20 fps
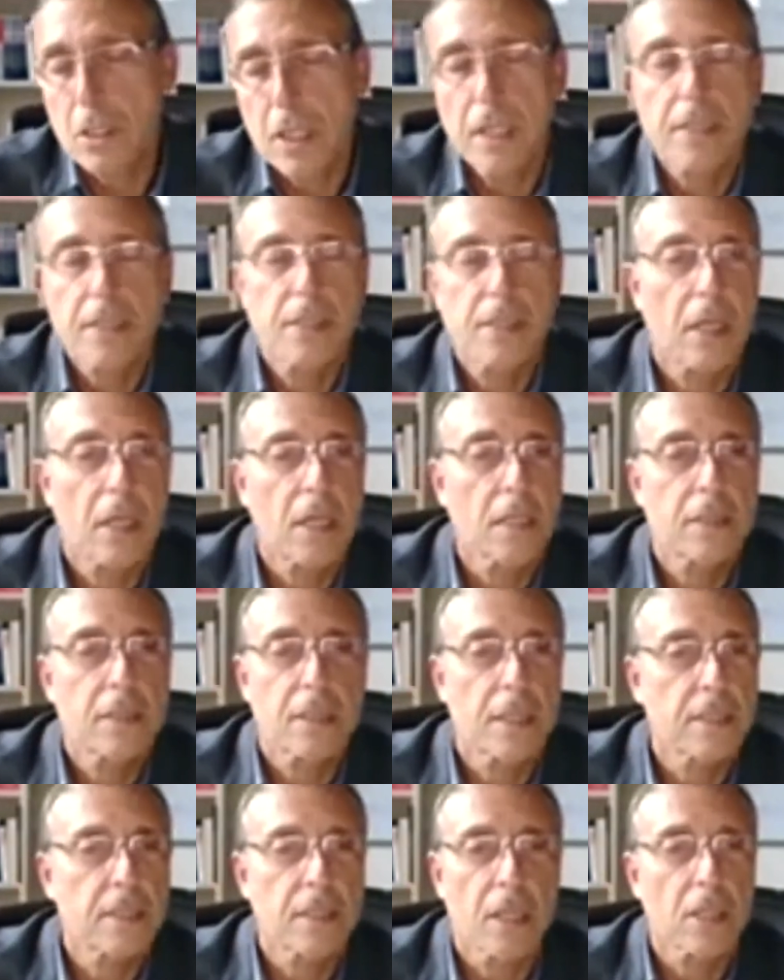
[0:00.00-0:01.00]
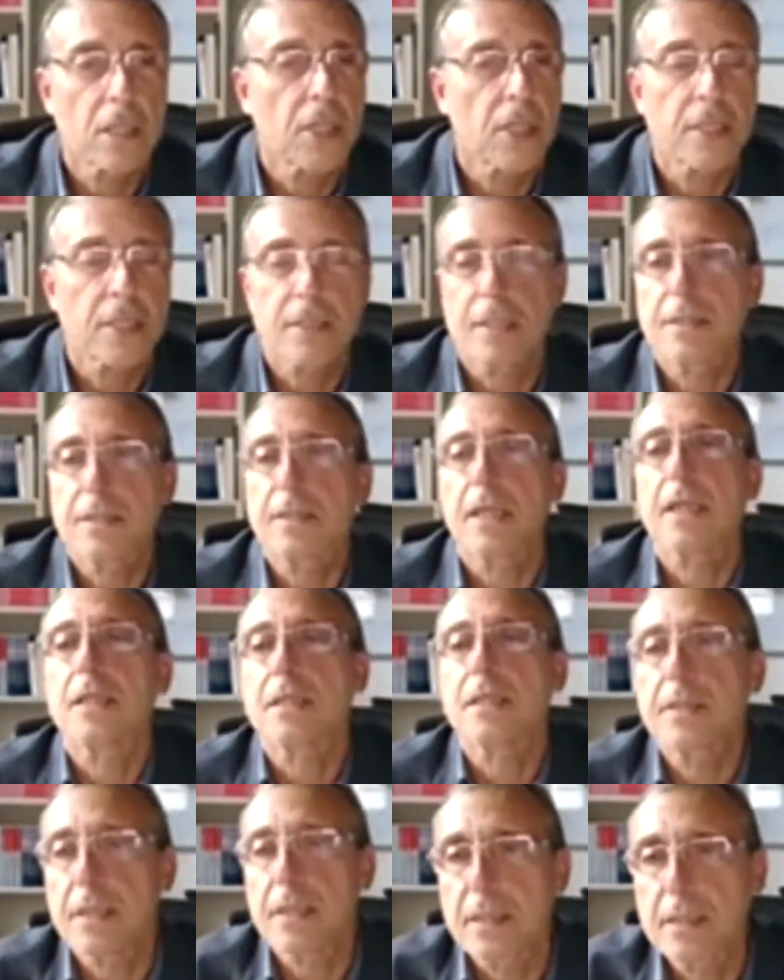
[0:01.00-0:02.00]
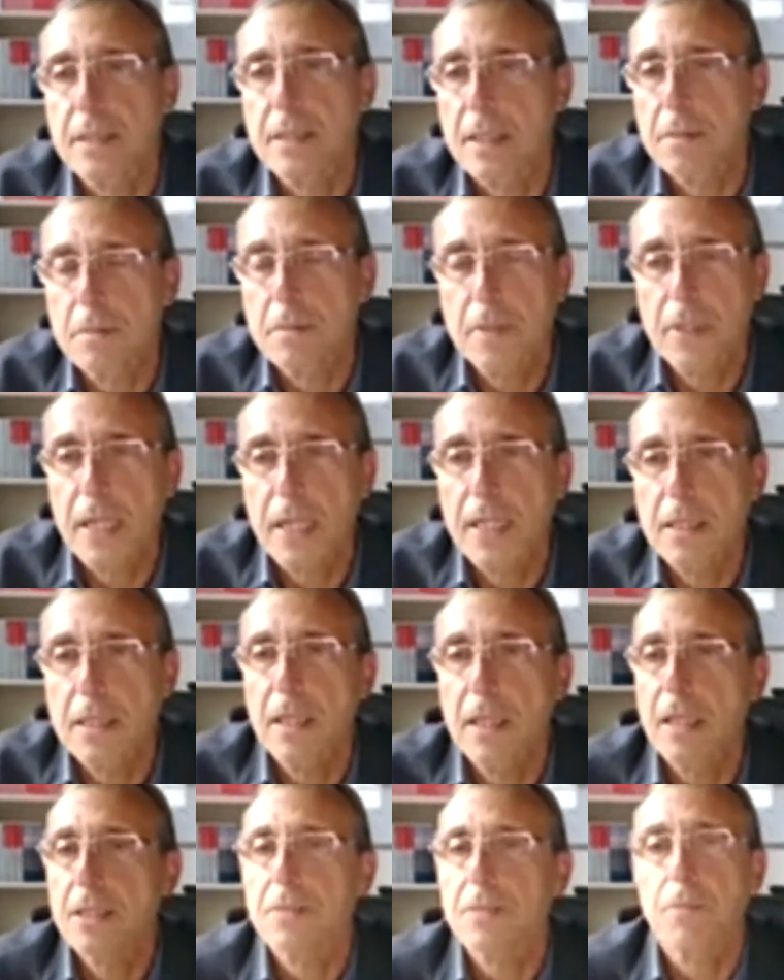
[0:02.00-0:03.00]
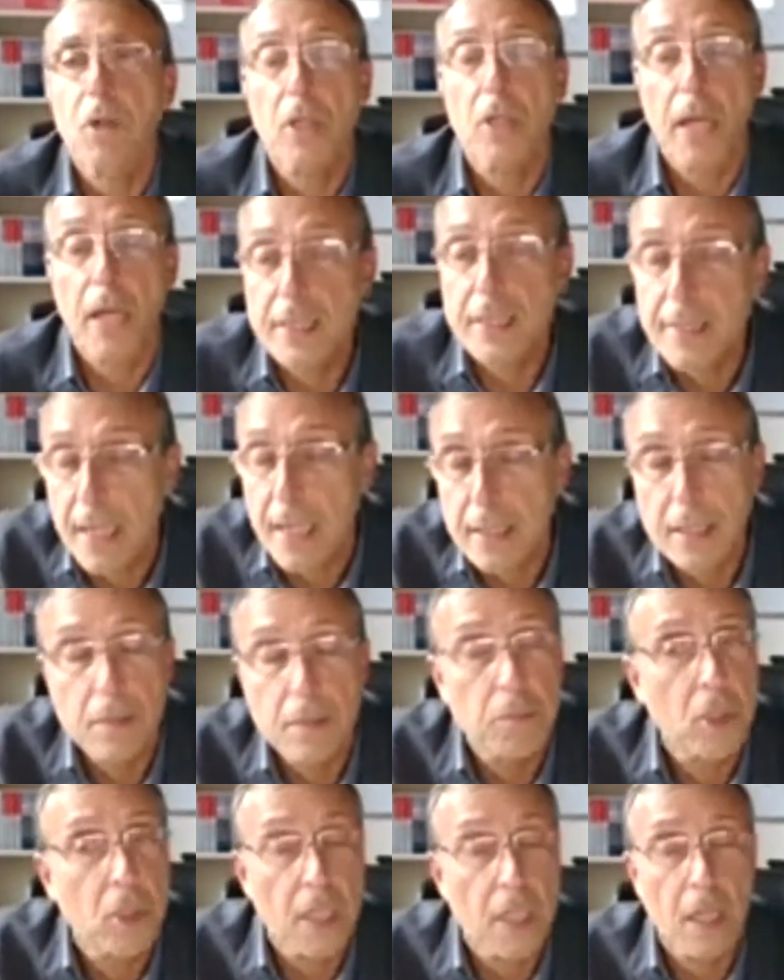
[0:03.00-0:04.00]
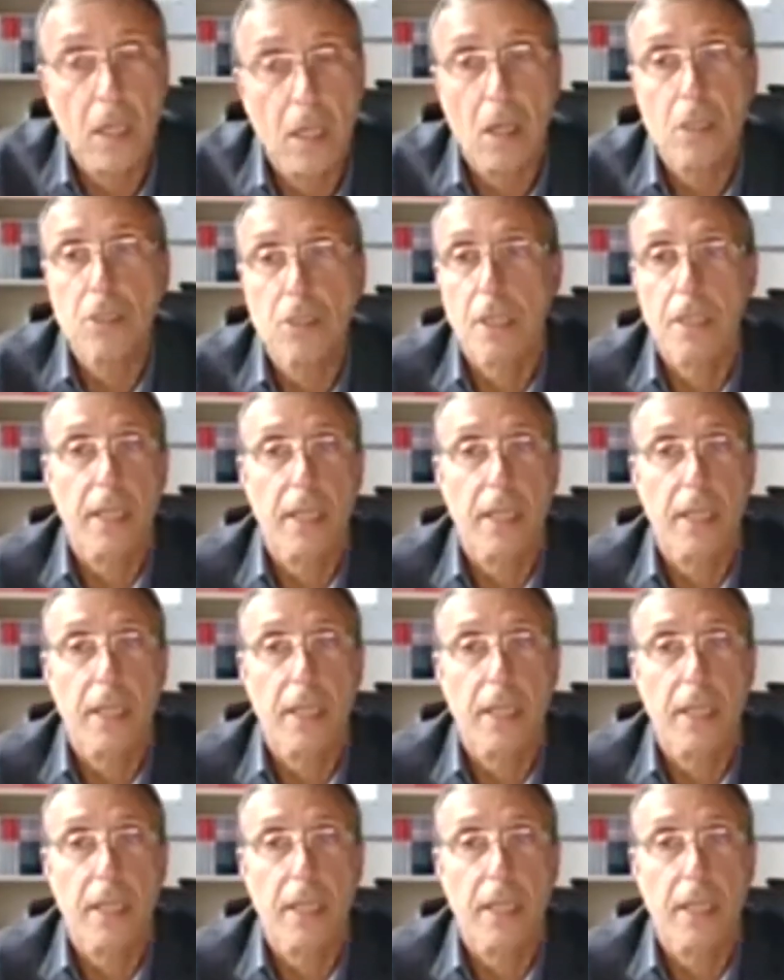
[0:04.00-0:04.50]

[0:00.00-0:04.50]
is not just a single system, right? There's more. I studied modal logic